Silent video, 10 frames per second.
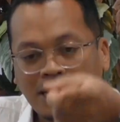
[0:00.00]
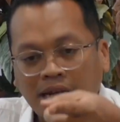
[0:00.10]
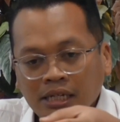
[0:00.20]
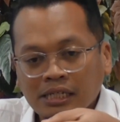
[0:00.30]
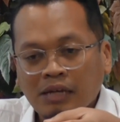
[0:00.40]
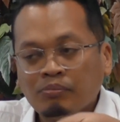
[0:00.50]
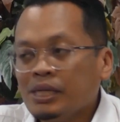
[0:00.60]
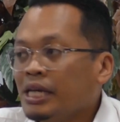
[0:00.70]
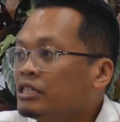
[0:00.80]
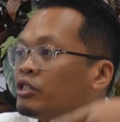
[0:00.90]
at the
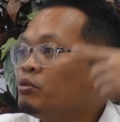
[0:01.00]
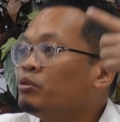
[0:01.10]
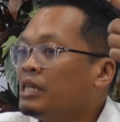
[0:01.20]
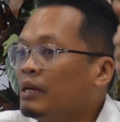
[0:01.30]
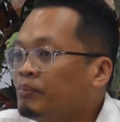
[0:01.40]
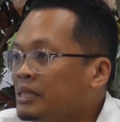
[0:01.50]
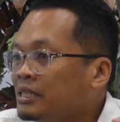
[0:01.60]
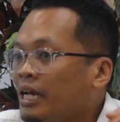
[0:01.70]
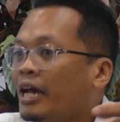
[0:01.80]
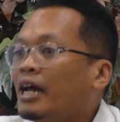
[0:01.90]
DAP HQ, DAP
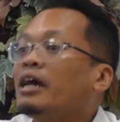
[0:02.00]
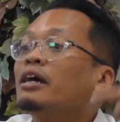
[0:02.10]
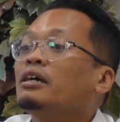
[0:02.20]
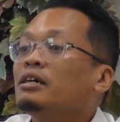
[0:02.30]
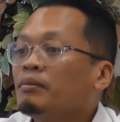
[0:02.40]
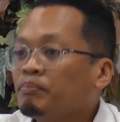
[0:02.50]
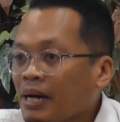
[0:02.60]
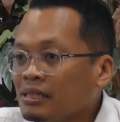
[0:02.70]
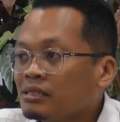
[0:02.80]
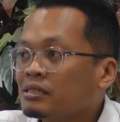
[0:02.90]
chair,
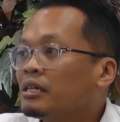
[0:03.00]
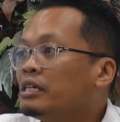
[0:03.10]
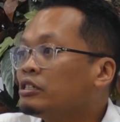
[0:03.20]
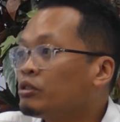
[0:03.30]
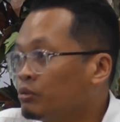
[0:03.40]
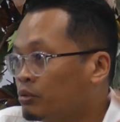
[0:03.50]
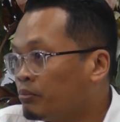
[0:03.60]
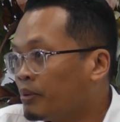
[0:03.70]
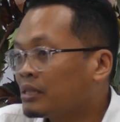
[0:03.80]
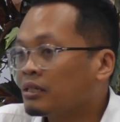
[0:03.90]
PAS
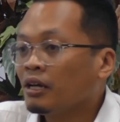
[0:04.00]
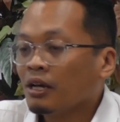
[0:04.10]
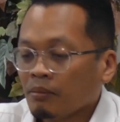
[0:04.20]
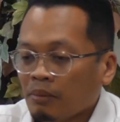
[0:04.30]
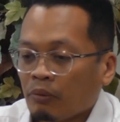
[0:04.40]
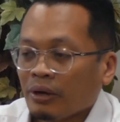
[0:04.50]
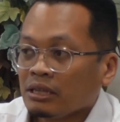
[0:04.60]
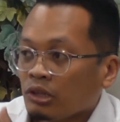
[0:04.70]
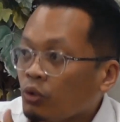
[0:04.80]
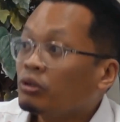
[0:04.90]
HQ, PAS. But
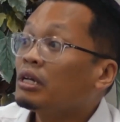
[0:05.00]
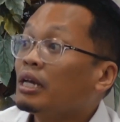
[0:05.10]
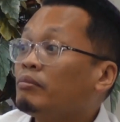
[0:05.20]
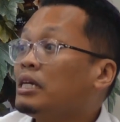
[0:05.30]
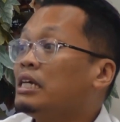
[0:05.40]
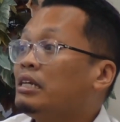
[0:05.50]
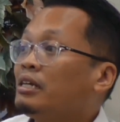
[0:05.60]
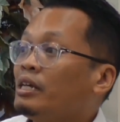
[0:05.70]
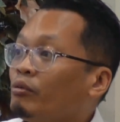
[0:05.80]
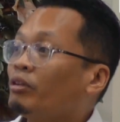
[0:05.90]
when Tun came
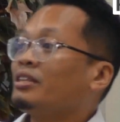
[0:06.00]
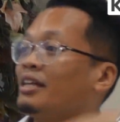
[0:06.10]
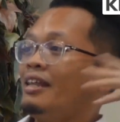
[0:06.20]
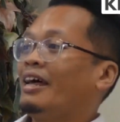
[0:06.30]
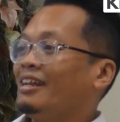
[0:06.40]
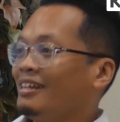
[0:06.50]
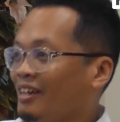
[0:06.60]
in, he wanted that